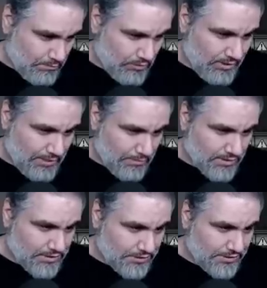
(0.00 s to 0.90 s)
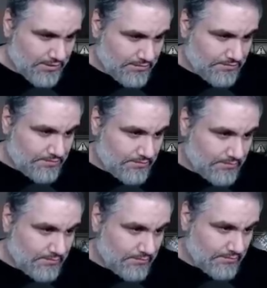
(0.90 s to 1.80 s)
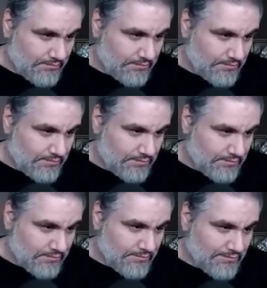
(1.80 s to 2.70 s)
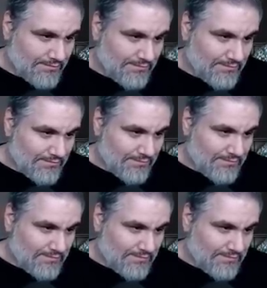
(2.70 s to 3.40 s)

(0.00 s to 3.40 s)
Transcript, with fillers: More like Mardudu. Wow, got him.